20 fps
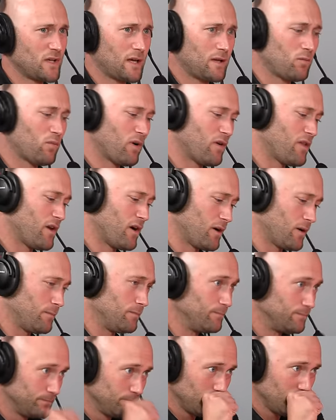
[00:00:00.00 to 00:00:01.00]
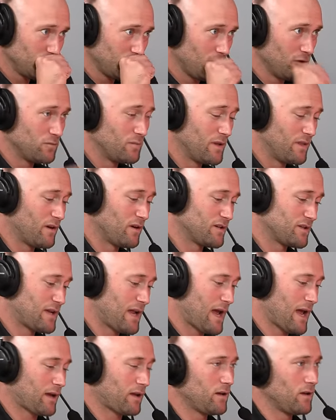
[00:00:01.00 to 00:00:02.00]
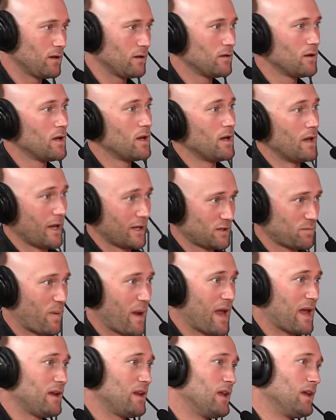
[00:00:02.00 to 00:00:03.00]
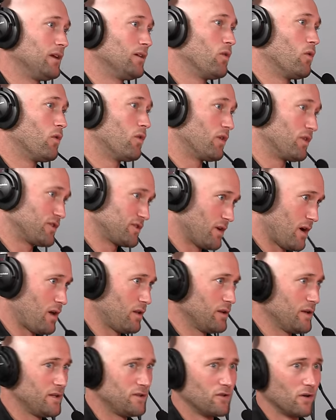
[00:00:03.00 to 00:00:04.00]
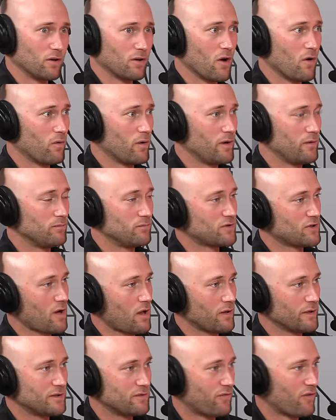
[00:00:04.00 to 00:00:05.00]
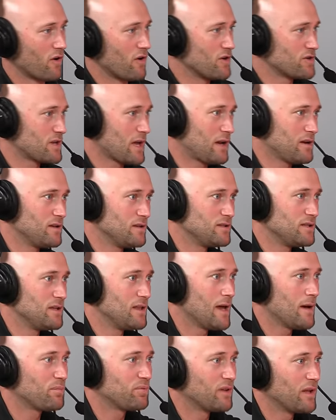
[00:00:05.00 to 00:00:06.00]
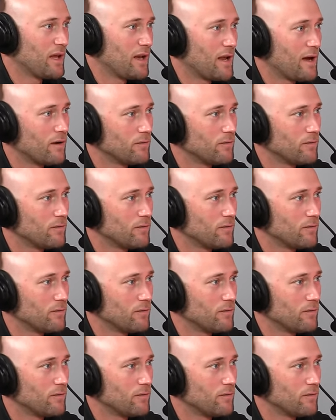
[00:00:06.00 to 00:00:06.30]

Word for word: said, where they're, excuse me, they're stacking, expanding, or solids, or going solids first? How do you see that playing